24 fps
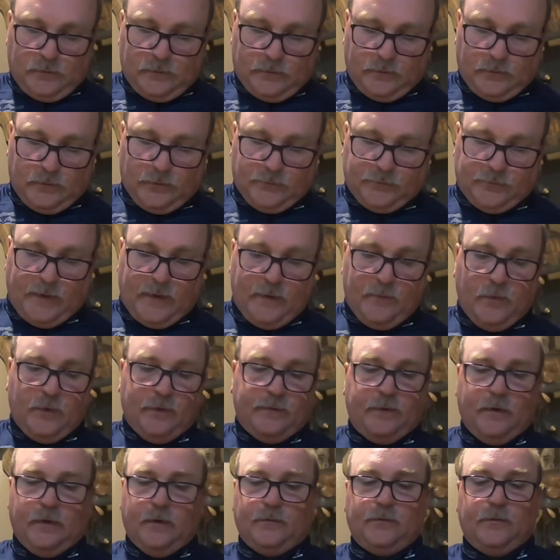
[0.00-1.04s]
You know, same
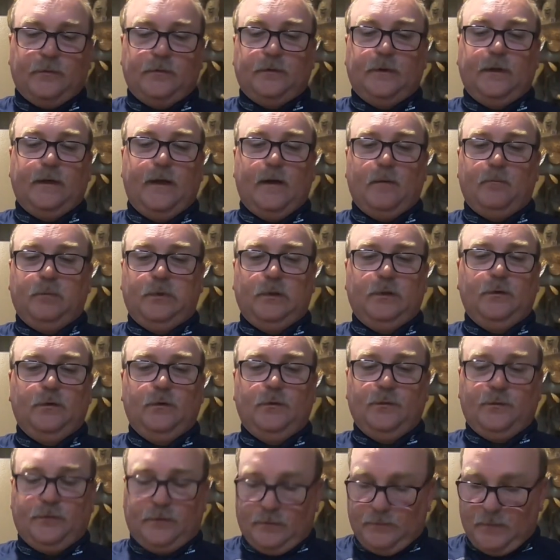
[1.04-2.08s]
with this, it's going to have
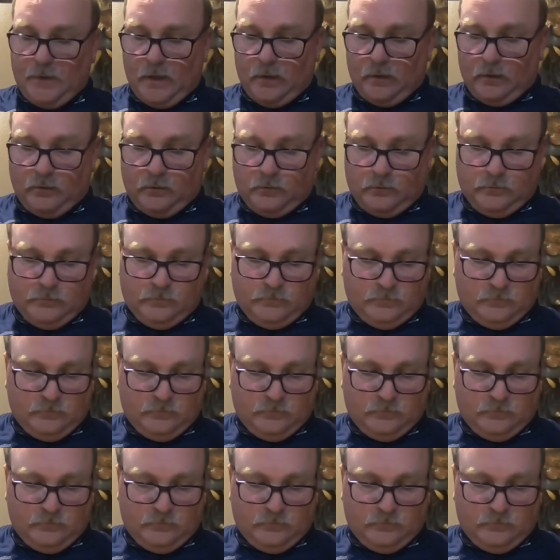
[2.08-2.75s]
blue, some yellow.